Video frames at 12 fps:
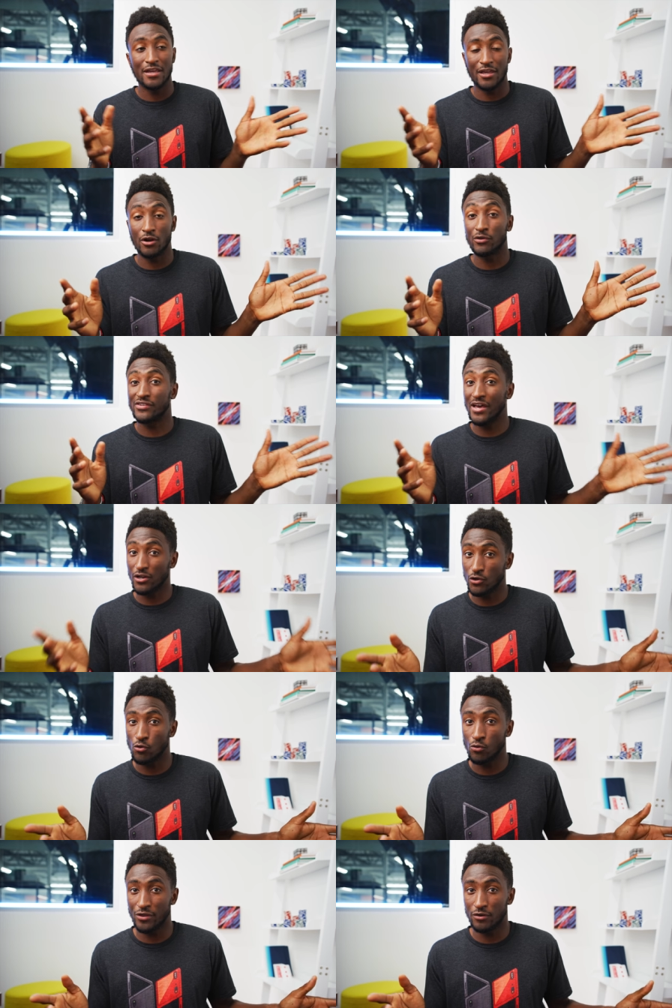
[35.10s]
you know, it's kind of
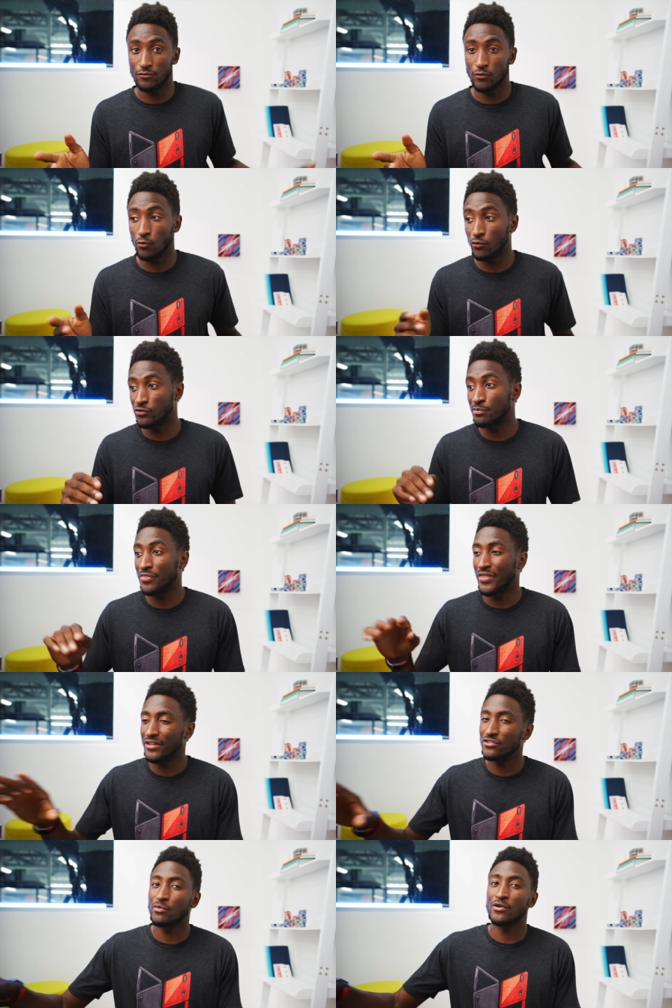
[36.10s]
cool that it folds, but
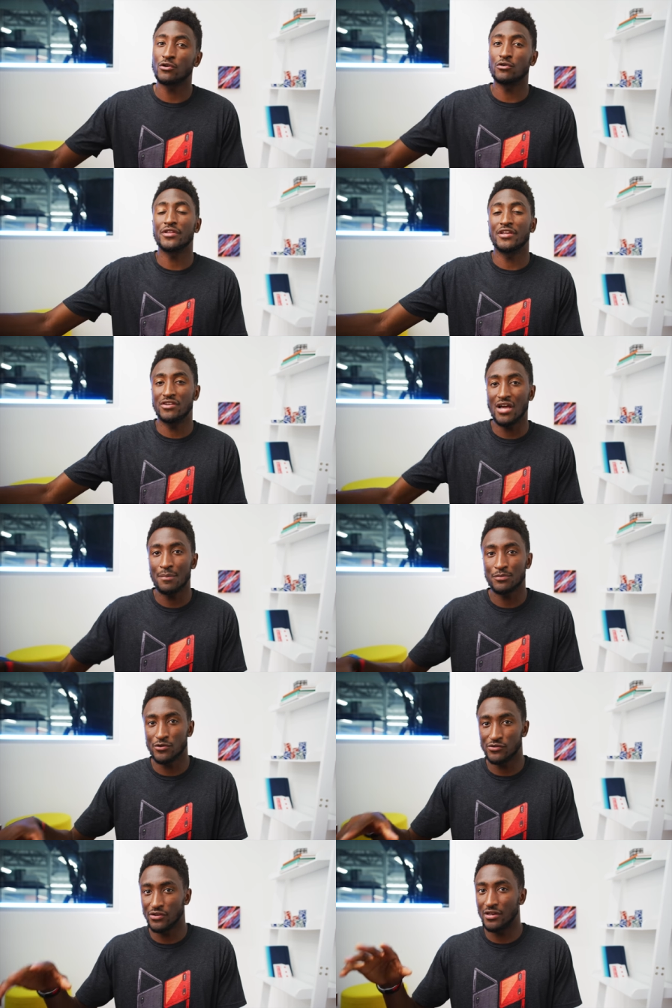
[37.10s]
that's when early
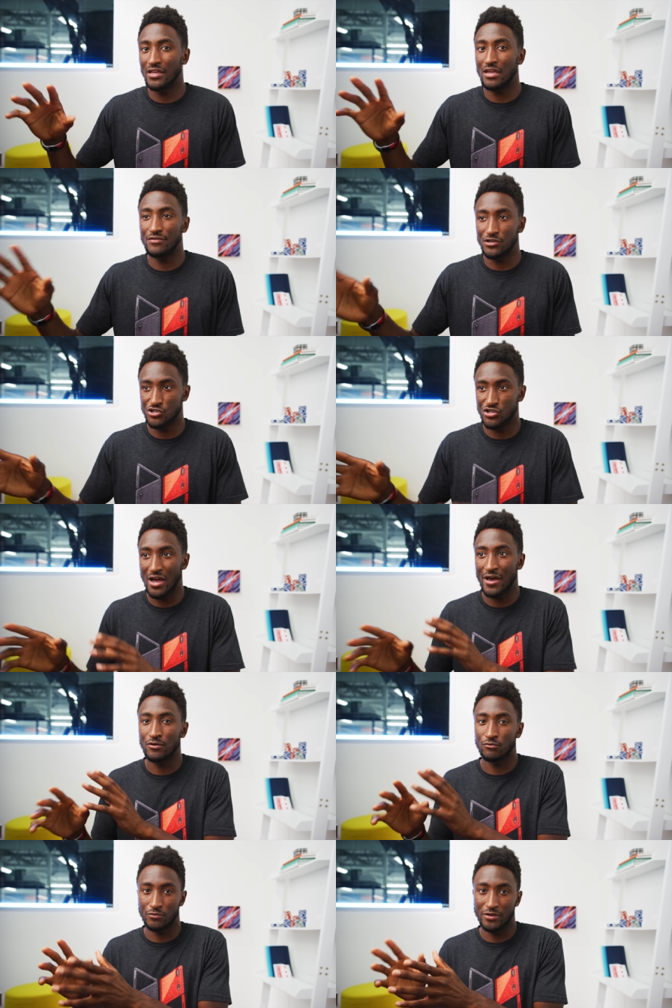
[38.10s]
adopters are going to give it a
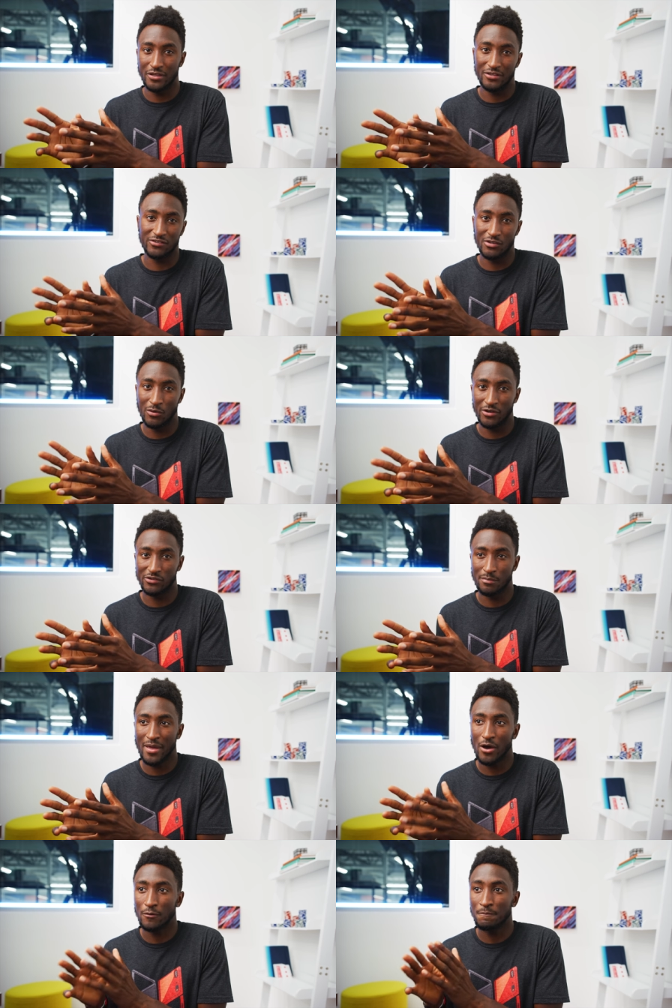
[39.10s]
shot and really see what it's
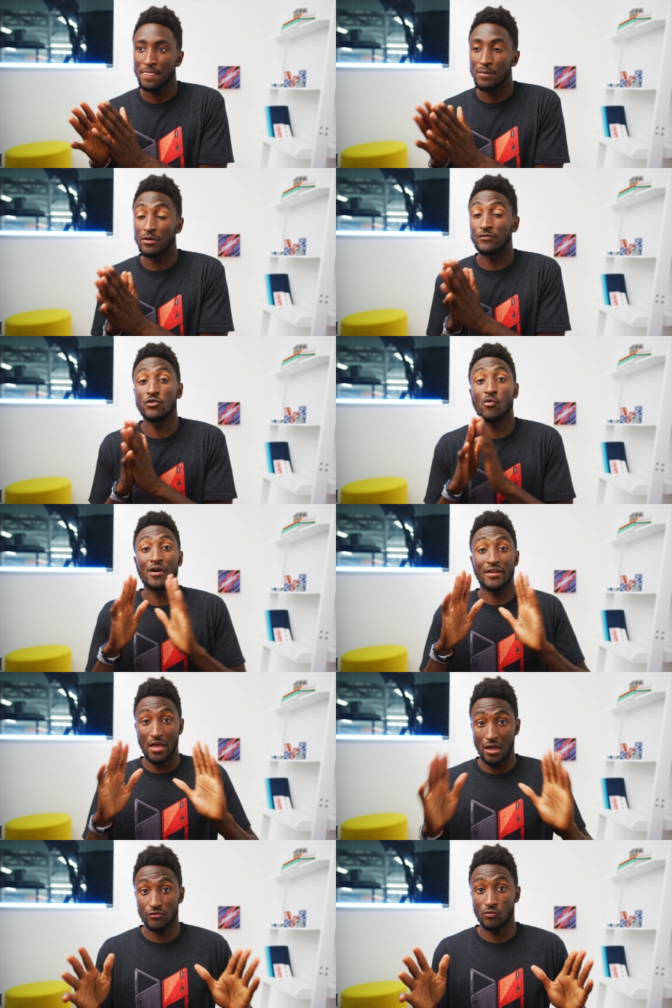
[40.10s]
about. But if you want
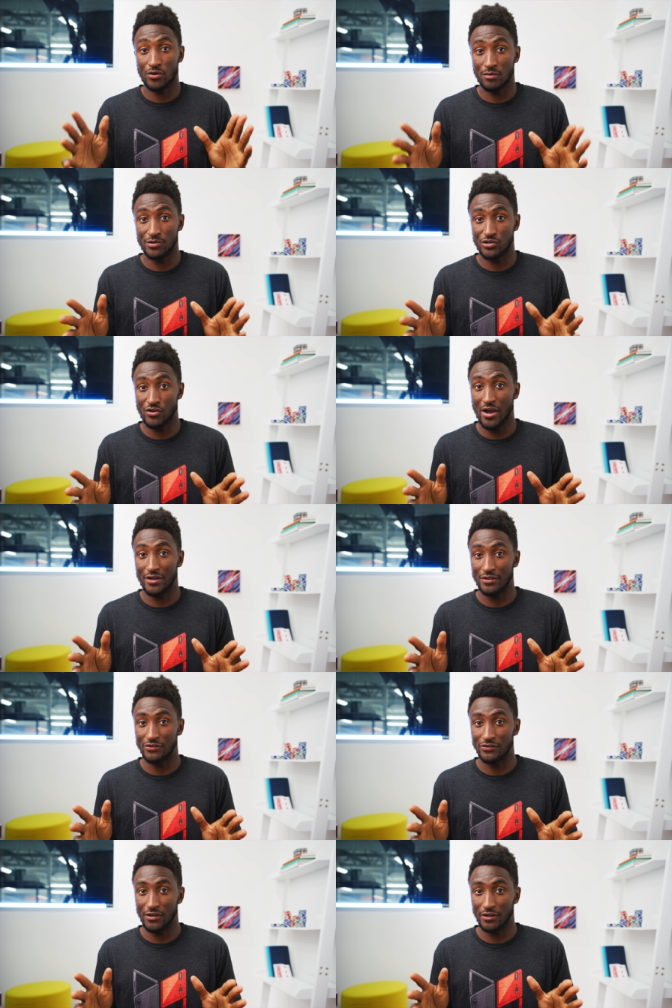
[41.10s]
everyone to be trying
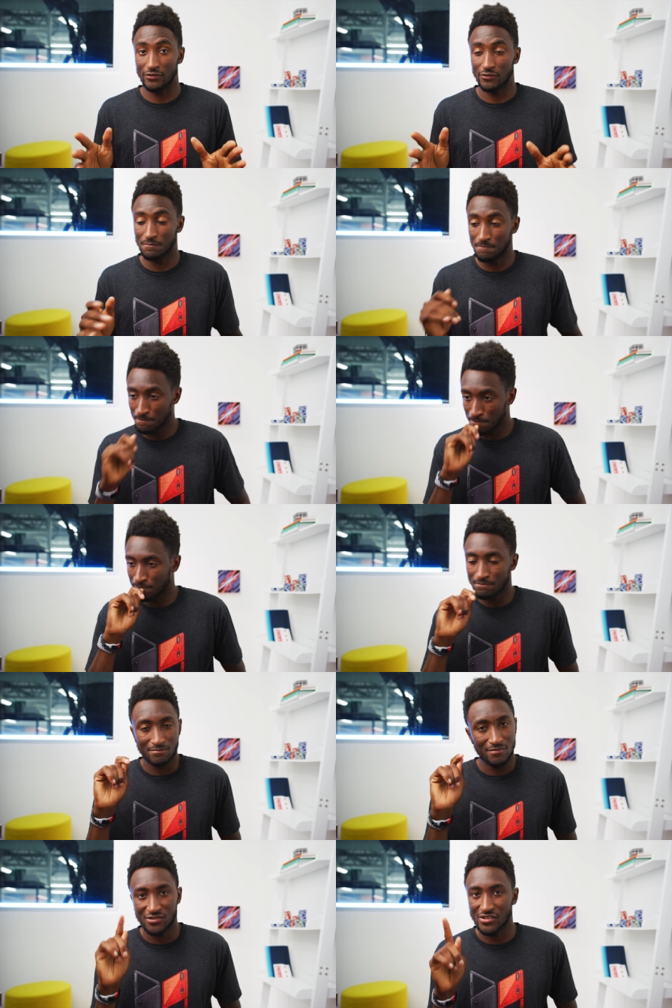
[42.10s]
these things,
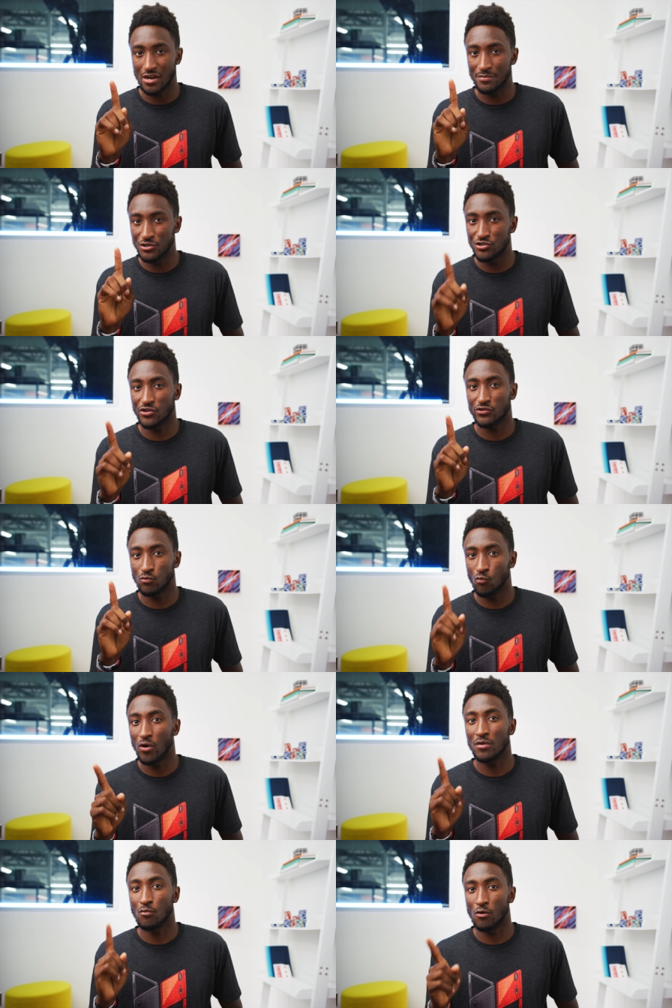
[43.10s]
it's got to be just
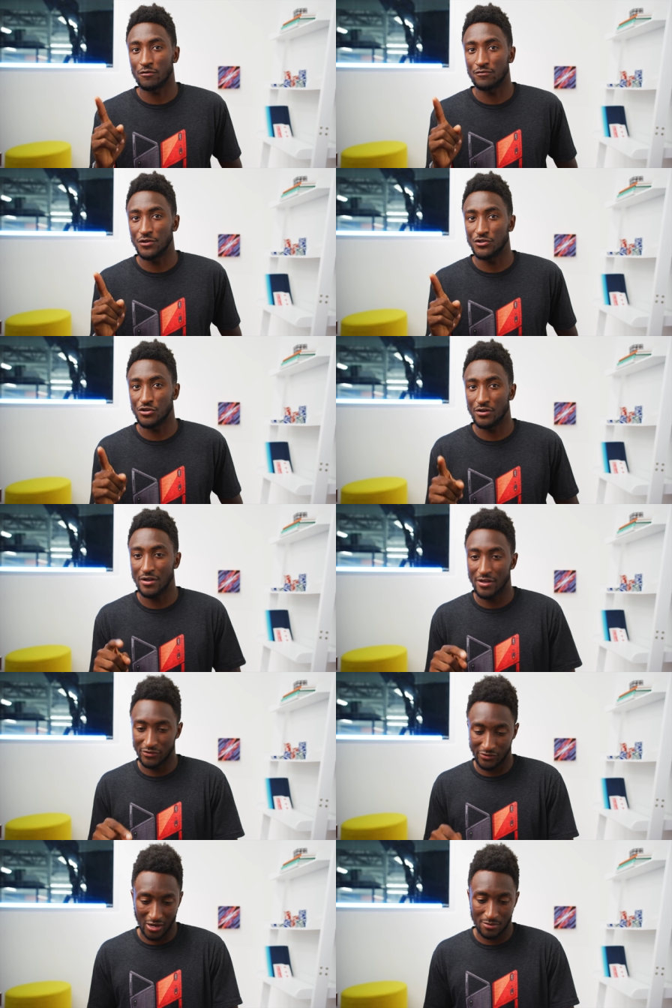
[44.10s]
one more feature.
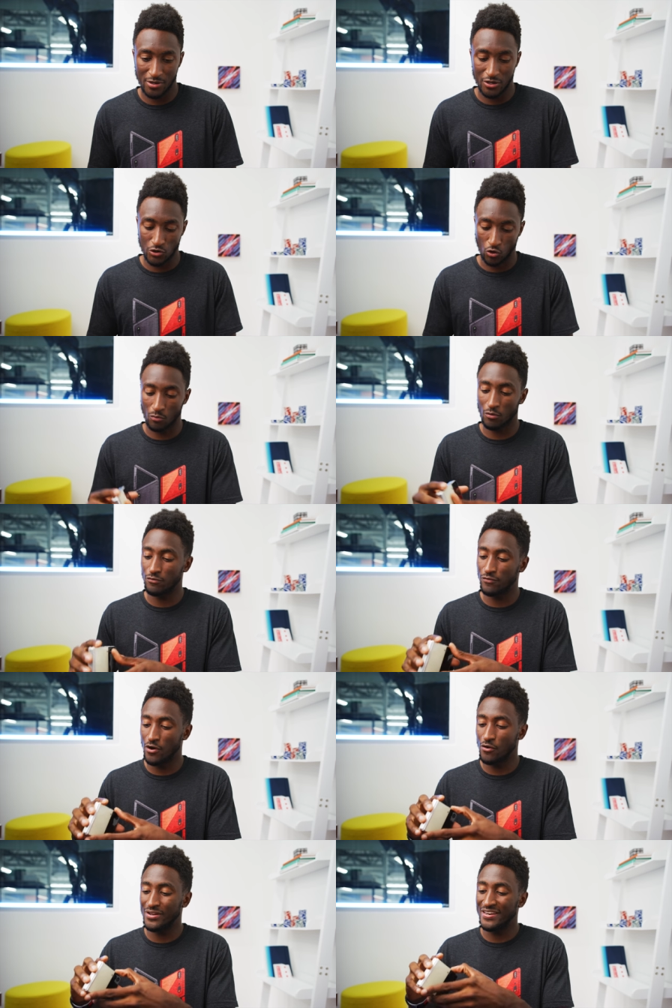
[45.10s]
It's got to be a normal
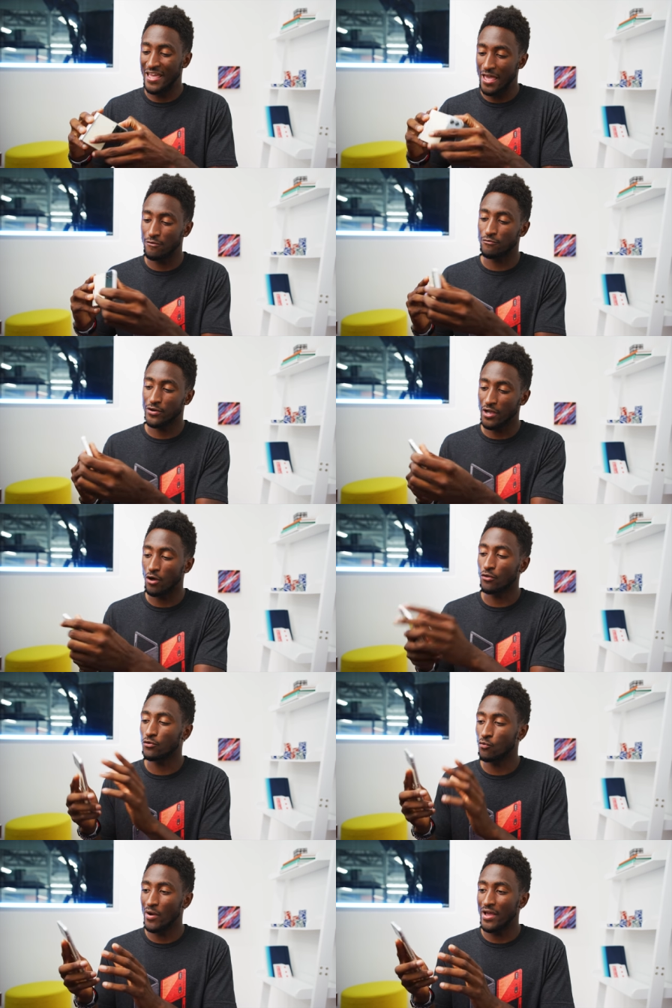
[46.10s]
phone in every
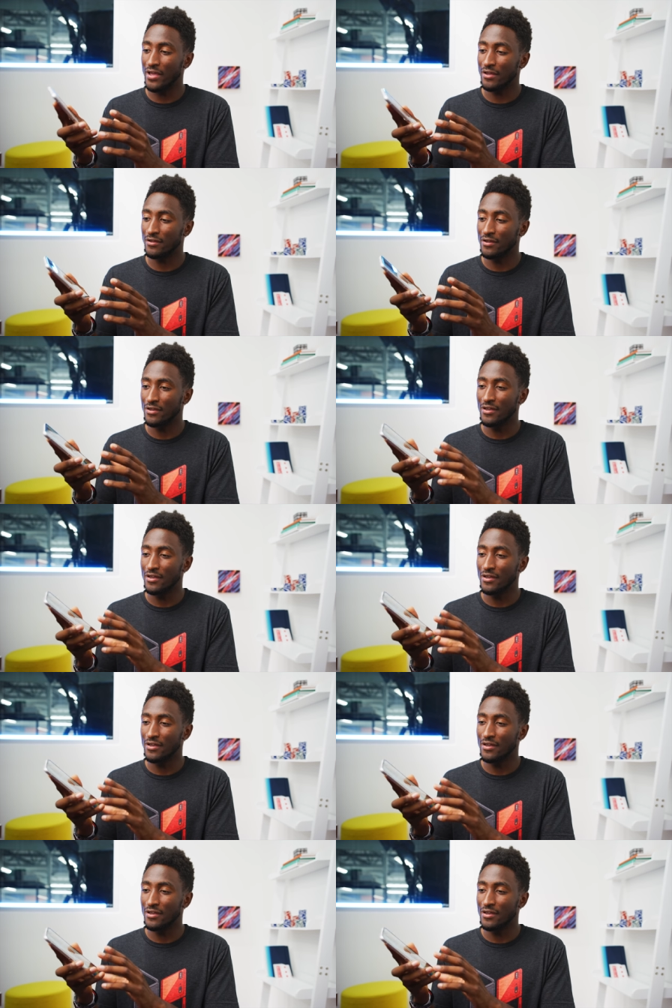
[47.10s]
other way,